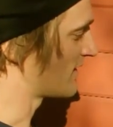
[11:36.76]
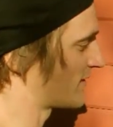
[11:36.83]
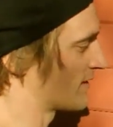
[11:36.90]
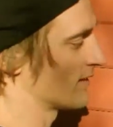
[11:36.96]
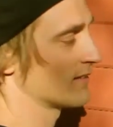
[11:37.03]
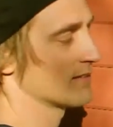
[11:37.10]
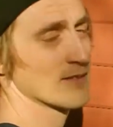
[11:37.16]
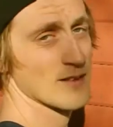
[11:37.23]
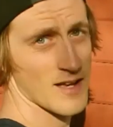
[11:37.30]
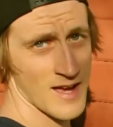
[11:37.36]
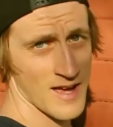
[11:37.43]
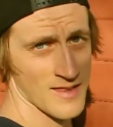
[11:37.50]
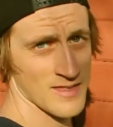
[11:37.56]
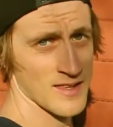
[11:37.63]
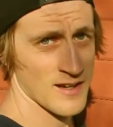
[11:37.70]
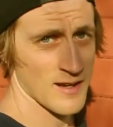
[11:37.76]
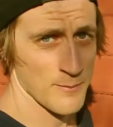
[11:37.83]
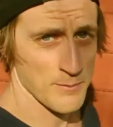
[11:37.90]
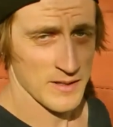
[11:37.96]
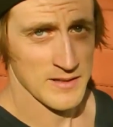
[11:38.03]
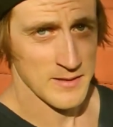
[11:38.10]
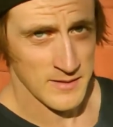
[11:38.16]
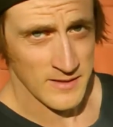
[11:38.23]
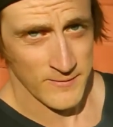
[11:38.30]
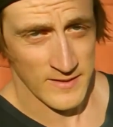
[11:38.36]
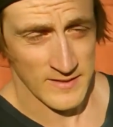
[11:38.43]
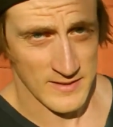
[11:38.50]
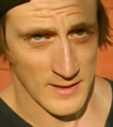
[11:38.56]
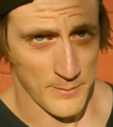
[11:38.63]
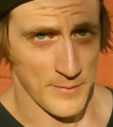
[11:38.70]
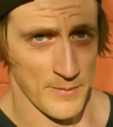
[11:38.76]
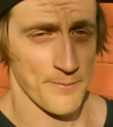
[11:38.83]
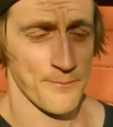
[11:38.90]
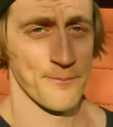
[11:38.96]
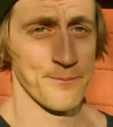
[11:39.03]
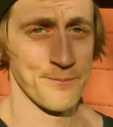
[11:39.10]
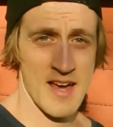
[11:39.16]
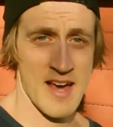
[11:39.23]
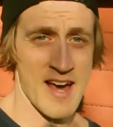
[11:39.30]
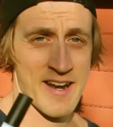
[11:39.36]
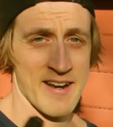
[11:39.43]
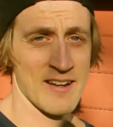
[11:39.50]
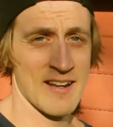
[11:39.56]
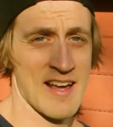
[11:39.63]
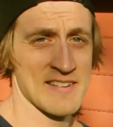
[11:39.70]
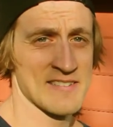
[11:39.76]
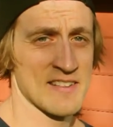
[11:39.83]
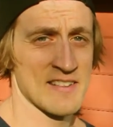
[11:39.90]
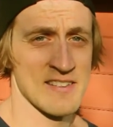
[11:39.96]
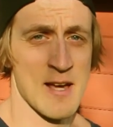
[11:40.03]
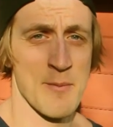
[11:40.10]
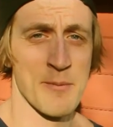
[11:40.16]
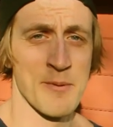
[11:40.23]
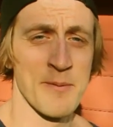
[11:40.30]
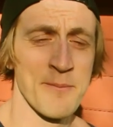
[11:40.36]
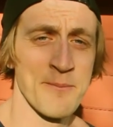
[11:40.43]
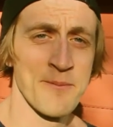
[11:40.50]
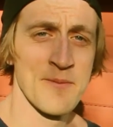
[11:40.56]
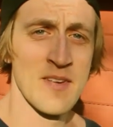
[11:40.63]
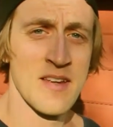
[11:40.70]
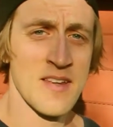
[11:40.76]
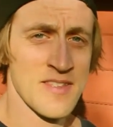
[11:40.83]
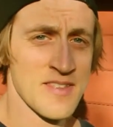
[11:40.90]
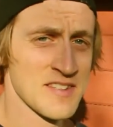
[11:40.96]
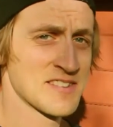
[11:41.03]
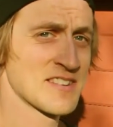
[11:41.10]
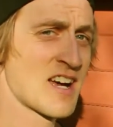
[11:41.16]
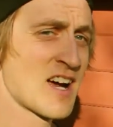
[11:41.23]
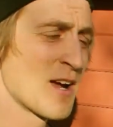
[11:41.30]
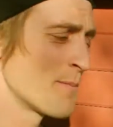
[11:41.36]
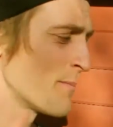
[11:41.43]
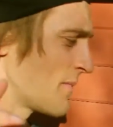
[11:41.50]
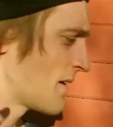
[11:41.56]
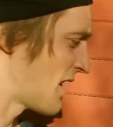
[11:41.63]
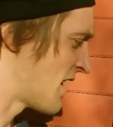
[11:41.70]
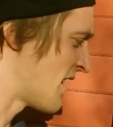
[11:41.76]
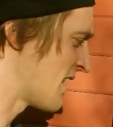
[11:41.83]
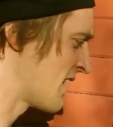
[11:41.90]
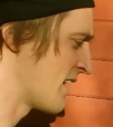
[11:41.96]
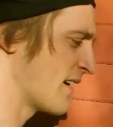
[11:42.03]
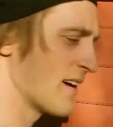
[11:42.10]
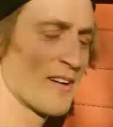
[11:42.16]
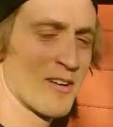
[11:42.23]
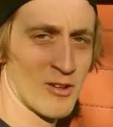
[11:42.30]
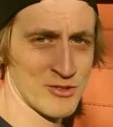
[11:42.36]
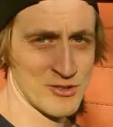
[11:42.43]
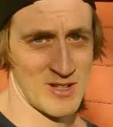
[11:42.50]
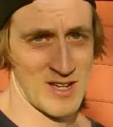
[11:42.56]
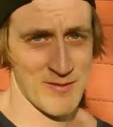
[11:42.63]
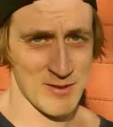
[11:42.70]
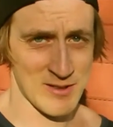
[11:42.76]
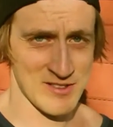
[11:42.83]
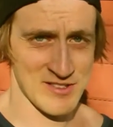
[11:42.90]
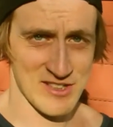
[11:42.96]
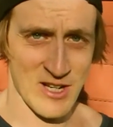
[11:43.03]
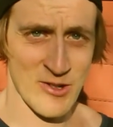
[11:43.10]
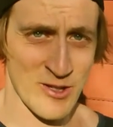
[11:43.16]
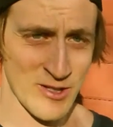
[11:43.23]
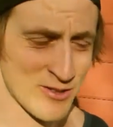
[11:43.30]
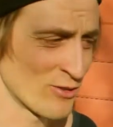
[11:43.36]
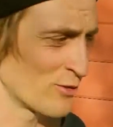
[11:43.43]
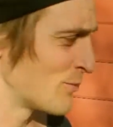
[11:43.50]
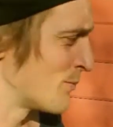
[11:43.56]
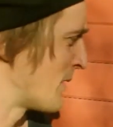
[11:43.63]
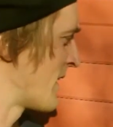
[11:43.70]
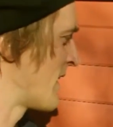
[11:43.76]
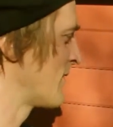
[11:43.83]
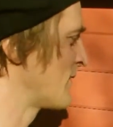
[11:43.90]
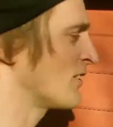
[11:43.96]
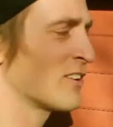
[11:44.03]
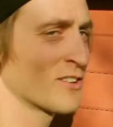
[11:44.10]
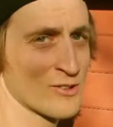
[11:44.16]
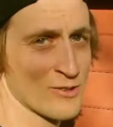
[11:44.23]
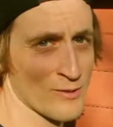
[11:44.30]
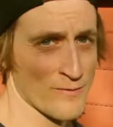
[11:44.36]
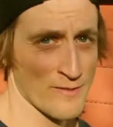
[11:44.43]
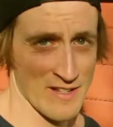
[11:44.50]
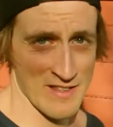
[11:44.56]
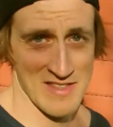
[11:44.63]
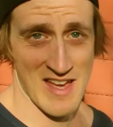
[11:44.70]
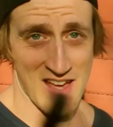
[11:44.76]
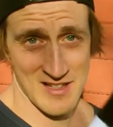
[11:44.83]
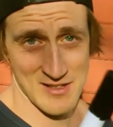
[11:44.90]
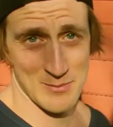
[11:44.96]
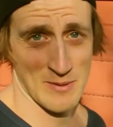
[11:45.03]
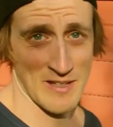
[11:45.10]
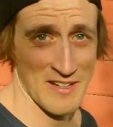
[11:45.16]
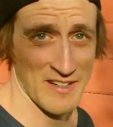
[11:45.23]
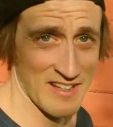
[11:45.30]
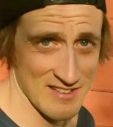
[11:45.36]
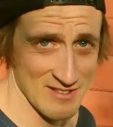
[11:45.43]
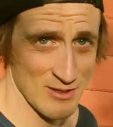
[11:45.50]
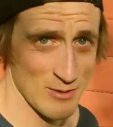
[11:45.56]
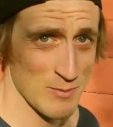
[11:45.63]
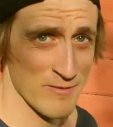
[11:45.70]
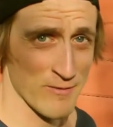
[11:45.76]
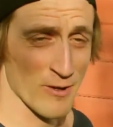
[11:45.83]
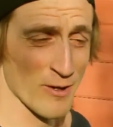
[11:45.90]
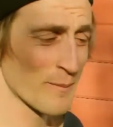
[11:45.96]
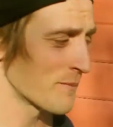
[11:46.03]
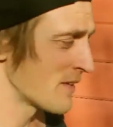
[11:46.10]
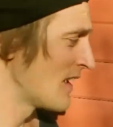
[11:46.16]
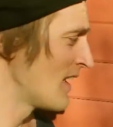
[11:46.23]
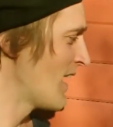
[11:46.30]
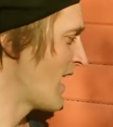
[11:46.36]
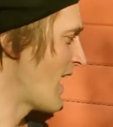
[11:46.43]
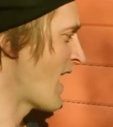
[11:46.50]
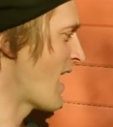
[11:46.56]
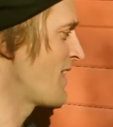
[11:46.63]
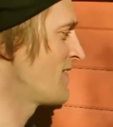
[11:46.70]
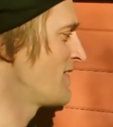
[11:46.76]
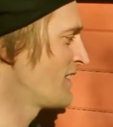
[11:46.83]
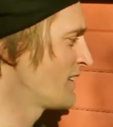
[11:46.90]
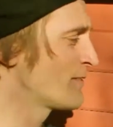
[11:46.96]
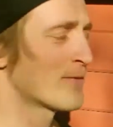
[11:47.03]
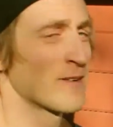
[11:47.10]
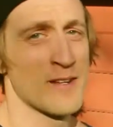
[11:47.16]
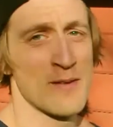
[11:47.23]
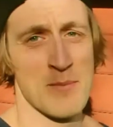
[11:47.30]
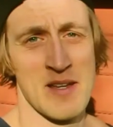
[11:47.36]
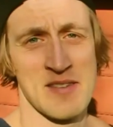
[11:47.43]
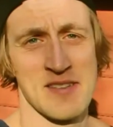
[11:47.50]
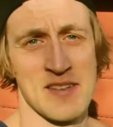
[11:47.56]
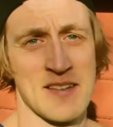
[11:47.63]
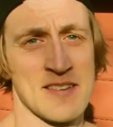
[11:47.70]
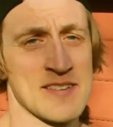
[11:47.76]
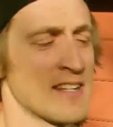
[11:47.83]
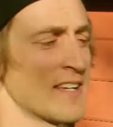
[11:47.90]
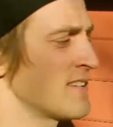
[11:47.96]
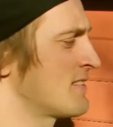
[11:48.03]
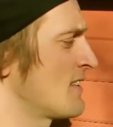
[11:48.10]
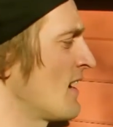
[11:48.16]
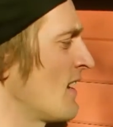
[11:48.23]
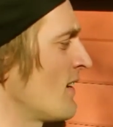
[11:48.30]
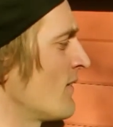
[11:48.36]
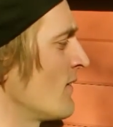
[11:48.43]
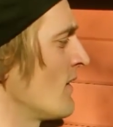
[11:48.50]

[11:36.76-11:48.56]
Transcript: still, and then I pick the defense up. And a last example. This time I also haven't scouted you, but I've talked to a friend that has played against you before. And this friend basically says that